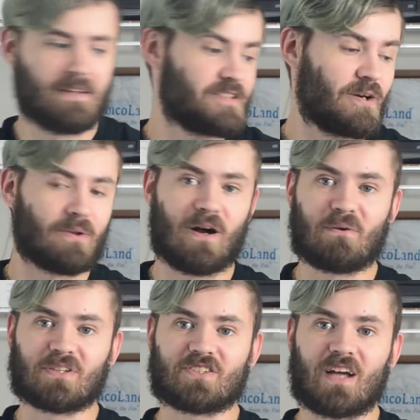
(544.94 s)
to go along
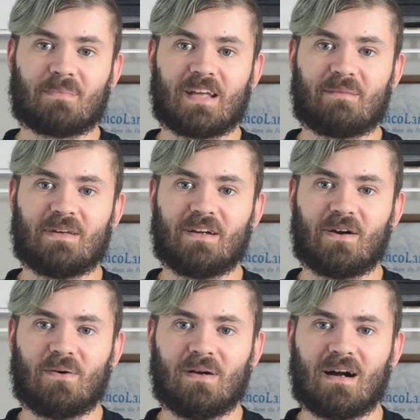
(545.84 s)
with the Sambad
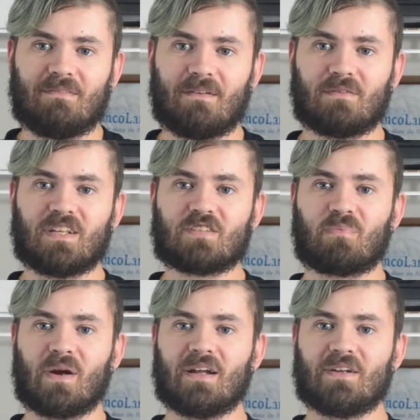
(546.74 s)
Amigo, I found these
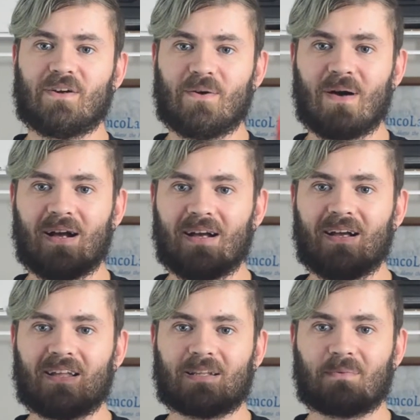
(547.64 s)
brand new,
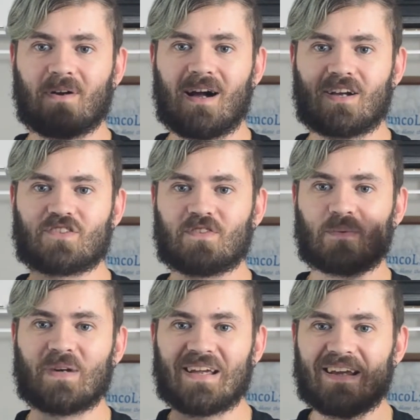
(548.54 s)
the Maracas for the
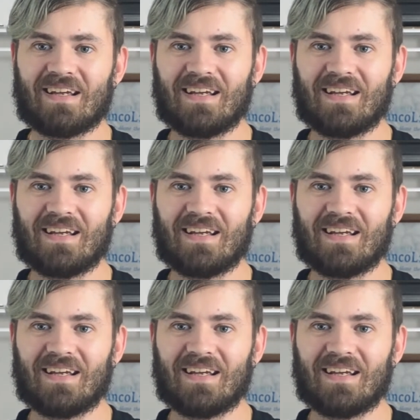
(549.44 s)
Wii.